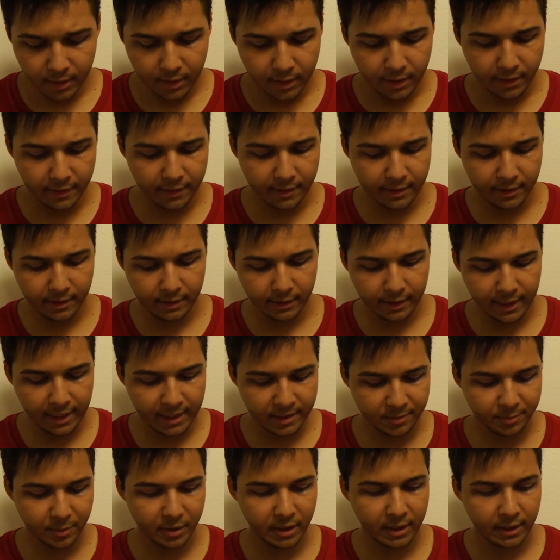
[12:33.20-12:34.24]
And then
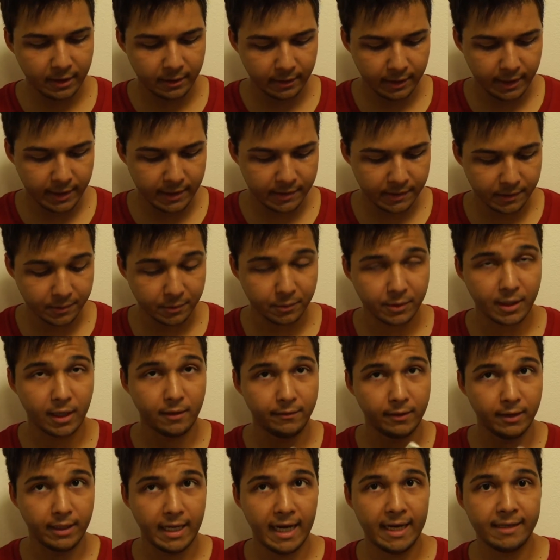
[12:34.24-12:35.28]
last but not least, this was kind of
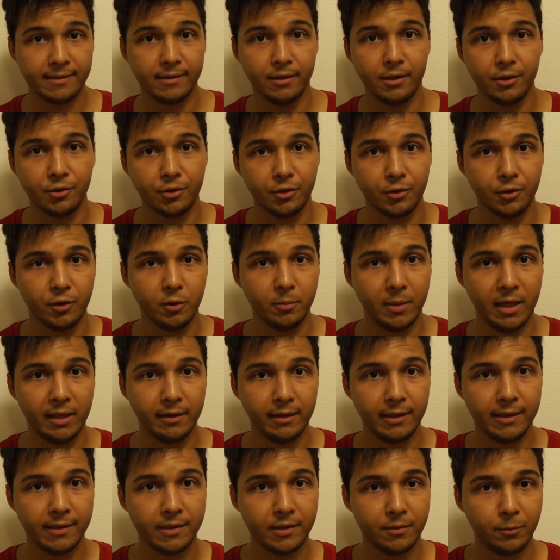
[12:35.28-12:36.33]
a last addition to my
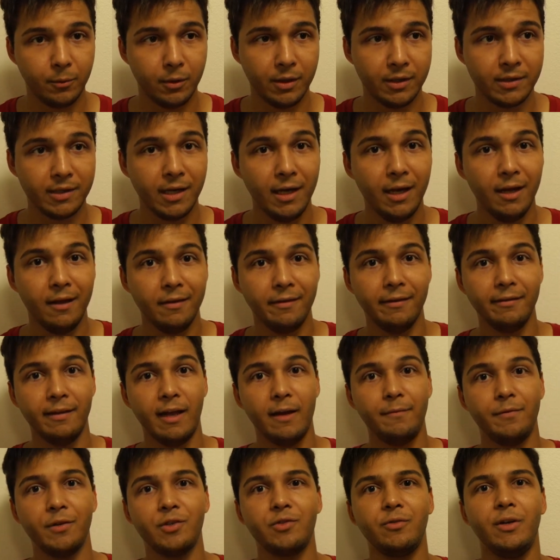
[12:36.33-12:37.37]
list, was the
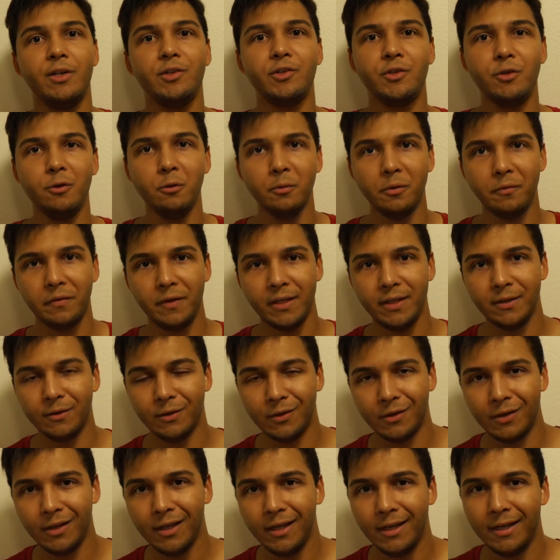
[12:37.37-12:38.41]
Life is Strange 2
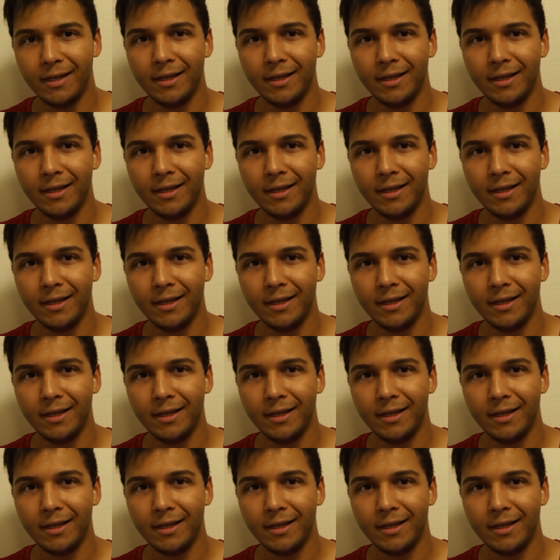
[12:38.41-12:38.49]
reveal.